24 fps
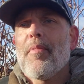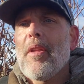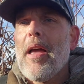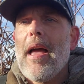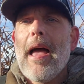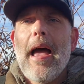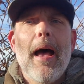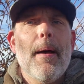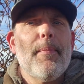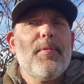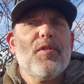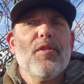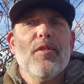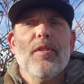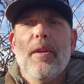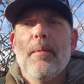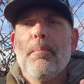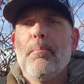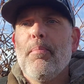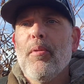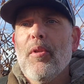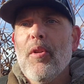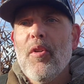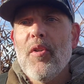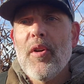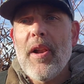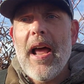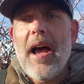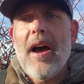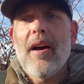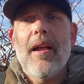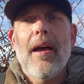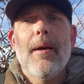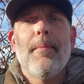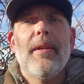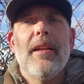Absolutely blown
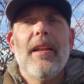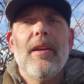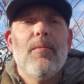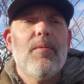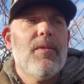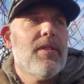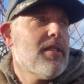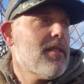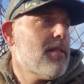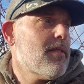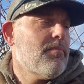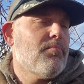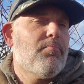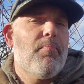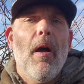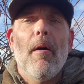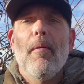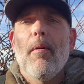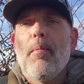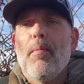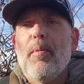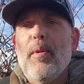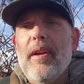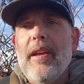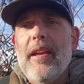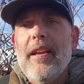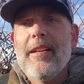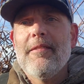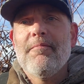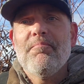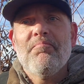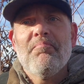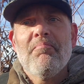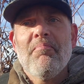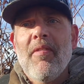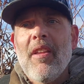out. I mean, it was probably
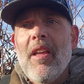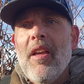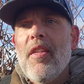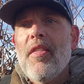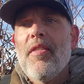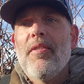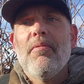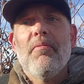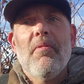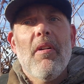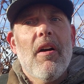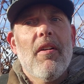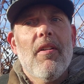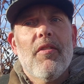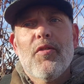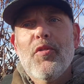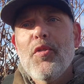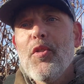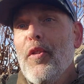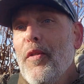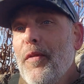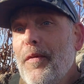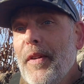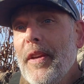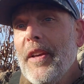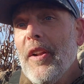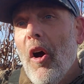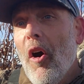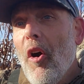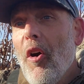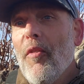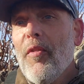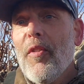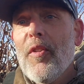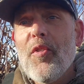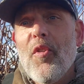2 feet
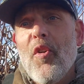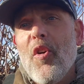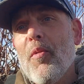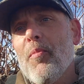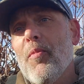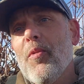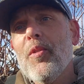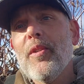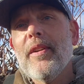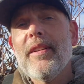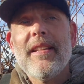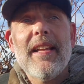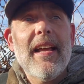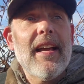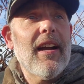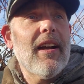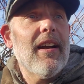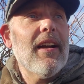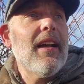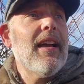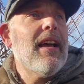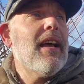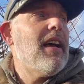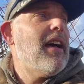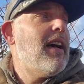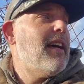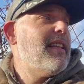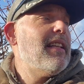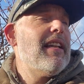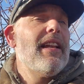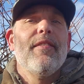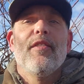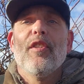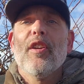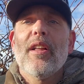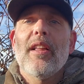over normal in there. I didn't
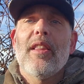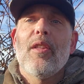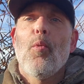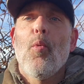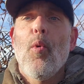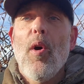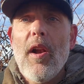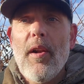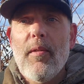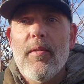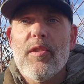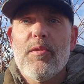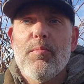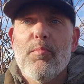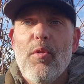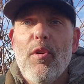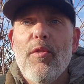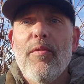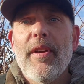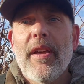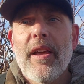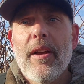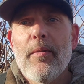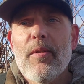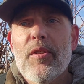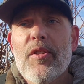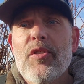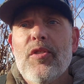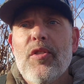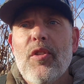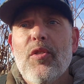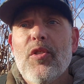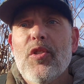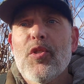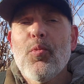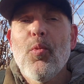even look at the water was moving. It was
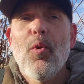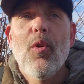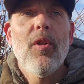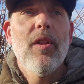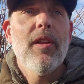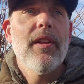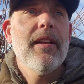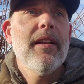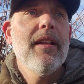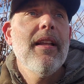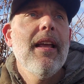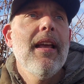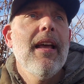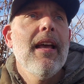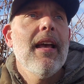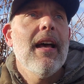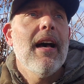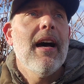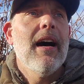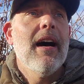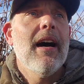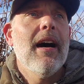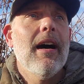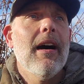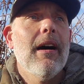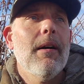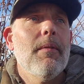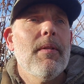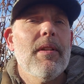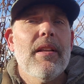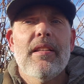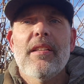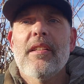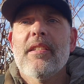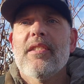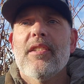so swollen.
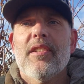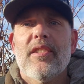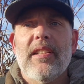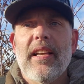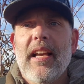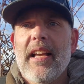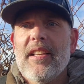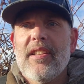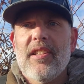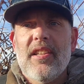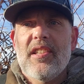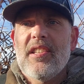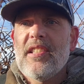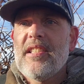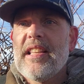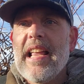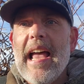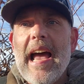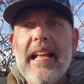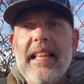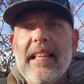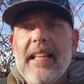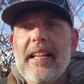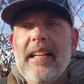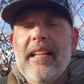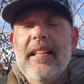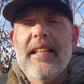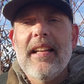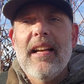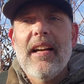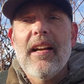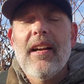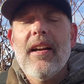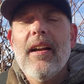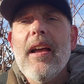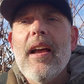It just looks like it's just stagnant in
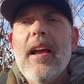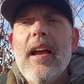there.